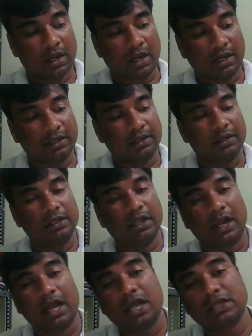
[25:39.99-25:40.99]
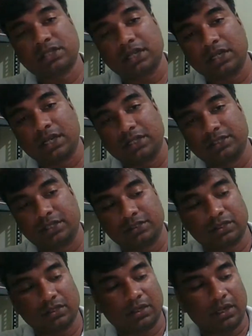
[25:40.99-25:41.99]
And the last
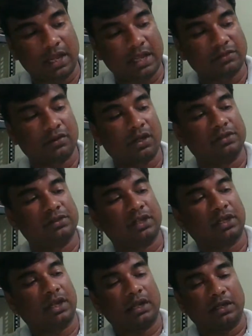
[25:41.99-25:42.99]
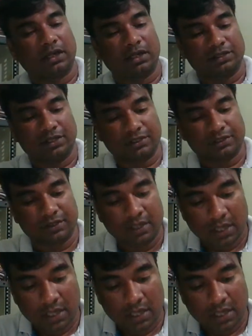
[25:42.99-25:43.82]
intelligence, naturalistic intelligence.